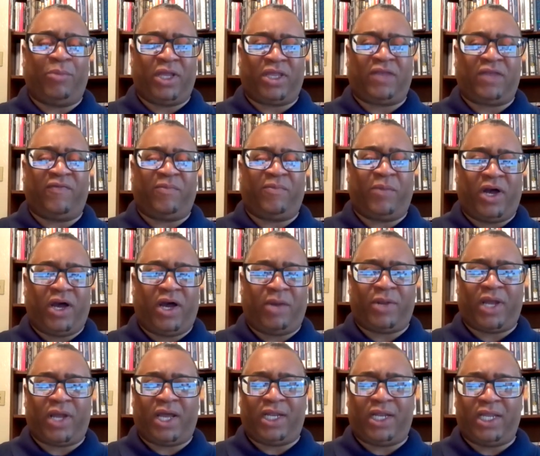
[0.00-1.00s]
much of
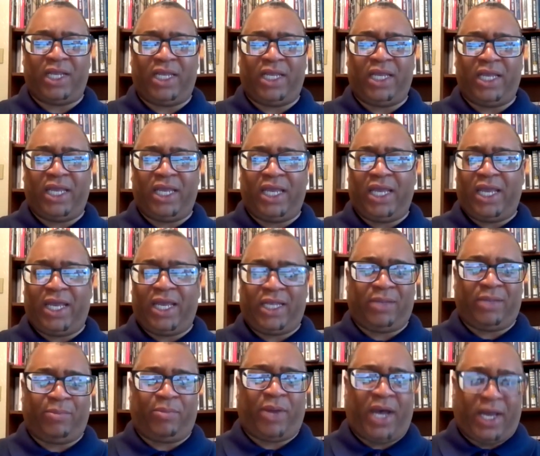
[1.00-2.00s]
Muhammad Ali
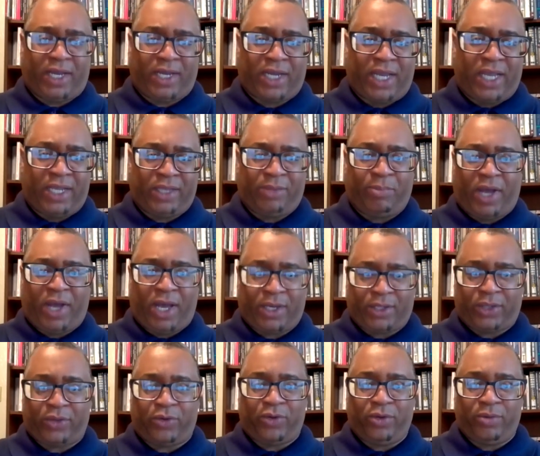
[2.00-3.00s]
as a bo- as a
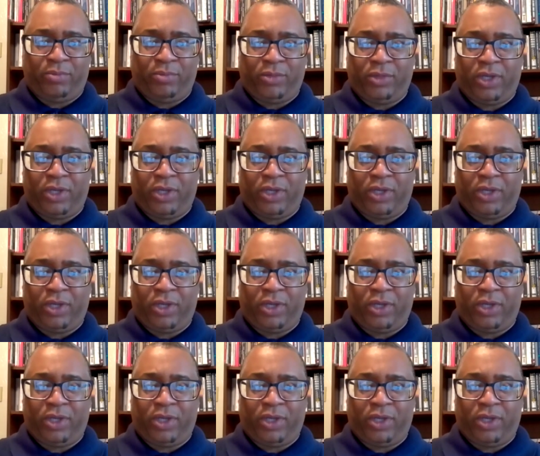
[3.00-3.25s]
boxer.